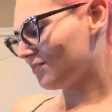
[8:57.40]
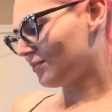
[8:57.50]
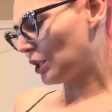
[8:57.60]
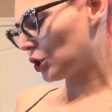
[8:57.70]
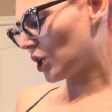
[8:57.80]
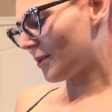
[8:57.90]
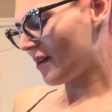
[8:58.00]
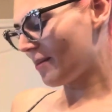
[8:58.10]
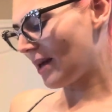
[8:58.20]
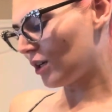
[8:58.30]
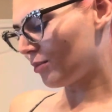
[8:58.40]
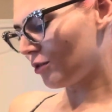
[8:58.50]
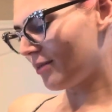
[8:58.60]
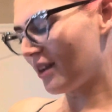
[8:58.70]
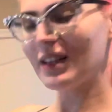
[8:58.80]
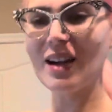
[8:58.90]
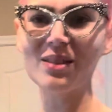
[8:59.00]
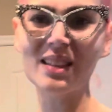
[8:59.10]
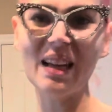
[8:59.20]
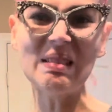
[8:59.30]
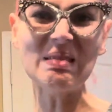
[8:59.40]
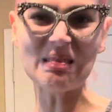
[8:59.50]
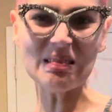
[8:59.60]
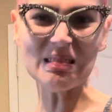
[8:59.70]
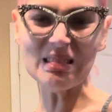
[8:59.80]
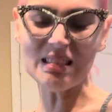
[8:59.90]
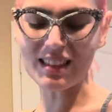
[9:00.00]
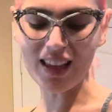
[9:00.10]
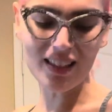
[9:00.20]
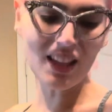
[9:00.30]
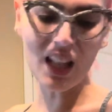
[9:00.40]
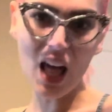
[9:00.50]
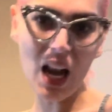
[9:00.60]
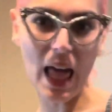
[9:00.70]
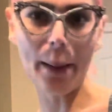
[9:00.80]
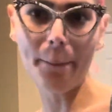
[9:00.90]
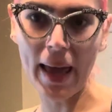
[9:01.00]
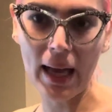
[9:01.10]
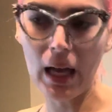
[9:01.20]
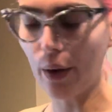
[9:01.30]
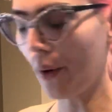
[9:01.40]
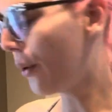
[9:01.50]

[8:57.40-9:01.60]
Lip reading: The strawberry mango blueberry. I was like, it tastes a lot like mango.